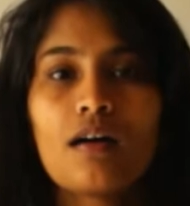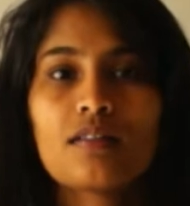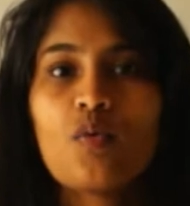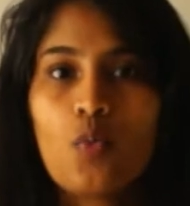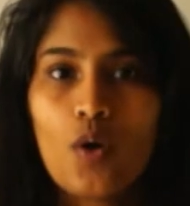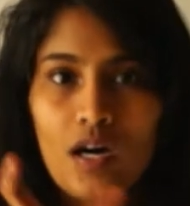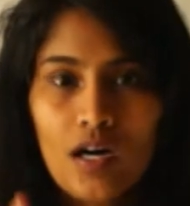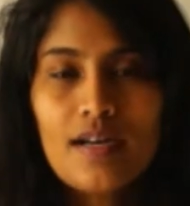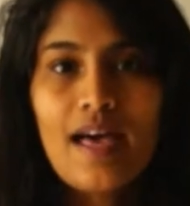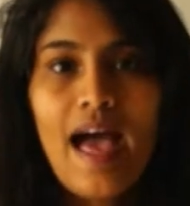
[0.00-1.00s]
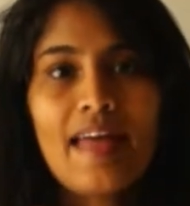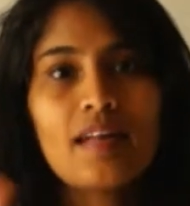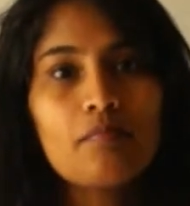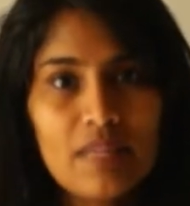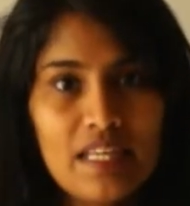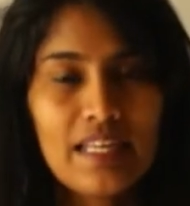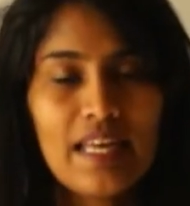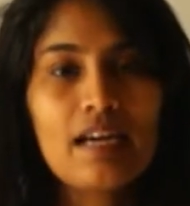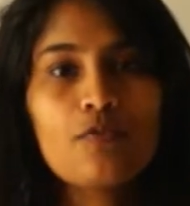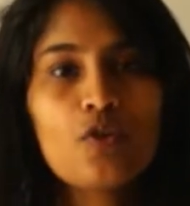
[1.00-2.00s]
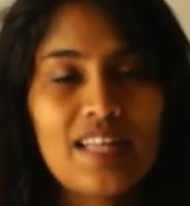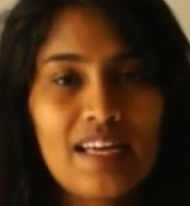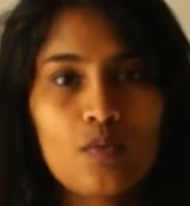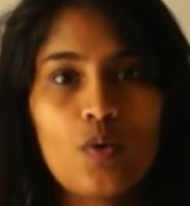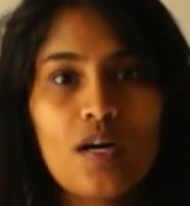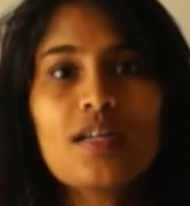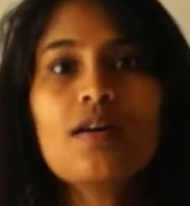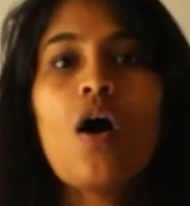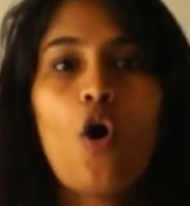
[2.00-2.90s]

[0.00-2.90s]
the word and a meaning for that word